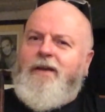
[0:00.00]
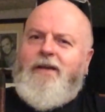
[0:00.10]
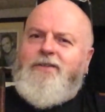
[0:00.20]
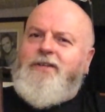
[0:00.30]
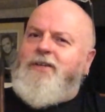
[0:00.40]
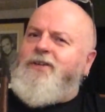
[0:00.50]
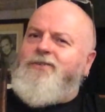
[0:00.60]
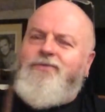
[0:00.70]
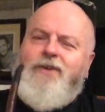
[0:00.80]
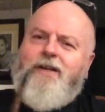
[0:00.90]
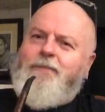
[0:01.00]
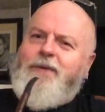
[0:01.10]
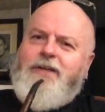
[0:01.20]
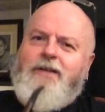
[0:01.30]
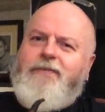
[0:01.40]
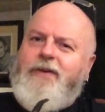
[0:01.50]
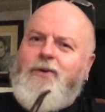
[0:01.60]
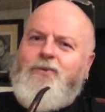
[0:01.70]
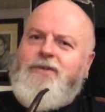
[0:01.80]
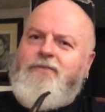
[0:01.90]
It's incredibly
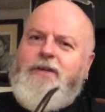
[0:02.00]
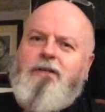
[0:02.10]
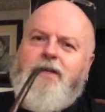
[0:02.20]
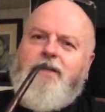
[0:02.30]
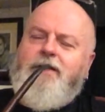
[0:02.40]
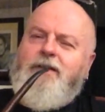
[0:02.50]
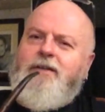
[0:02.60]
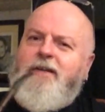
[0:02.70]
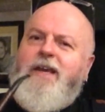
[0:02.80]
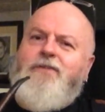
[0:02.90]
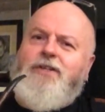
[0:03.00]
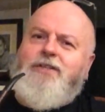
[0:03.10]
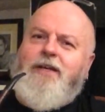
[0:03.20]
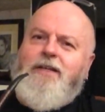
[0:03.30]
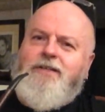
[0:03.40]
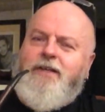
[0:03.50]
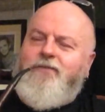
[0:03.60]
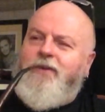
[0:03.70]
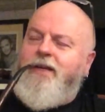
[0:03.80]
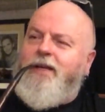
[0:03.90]
difficult to read, irritating
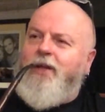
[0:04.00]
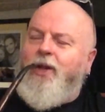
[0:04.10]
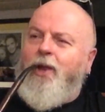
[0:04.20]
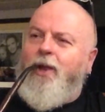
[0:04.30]
really.